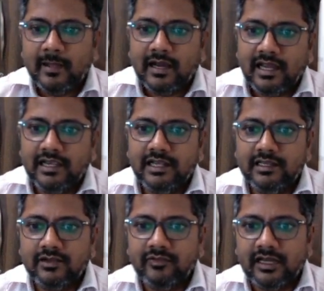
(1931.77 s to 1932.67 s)
and
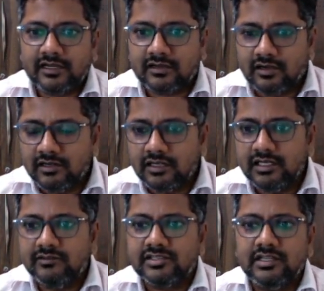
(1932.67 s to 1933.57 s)
here we are
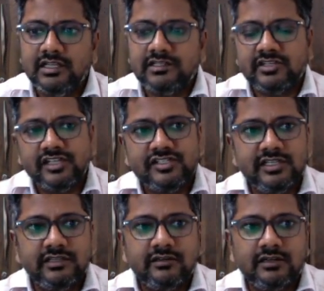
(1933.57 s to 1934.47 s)
continuously
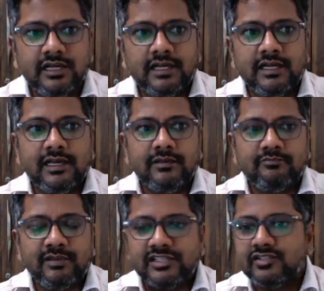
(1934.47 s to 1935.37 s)
changing
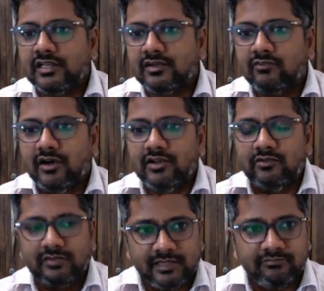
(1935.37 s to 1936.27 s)
pressure, volume,
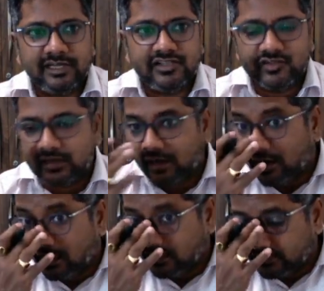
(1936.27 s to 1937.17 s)
temperature,
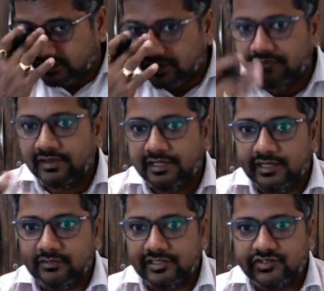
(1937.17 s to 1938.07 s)
all 3
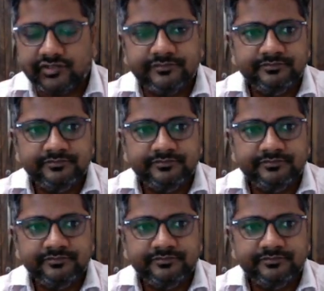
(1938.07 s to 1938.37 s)
variables.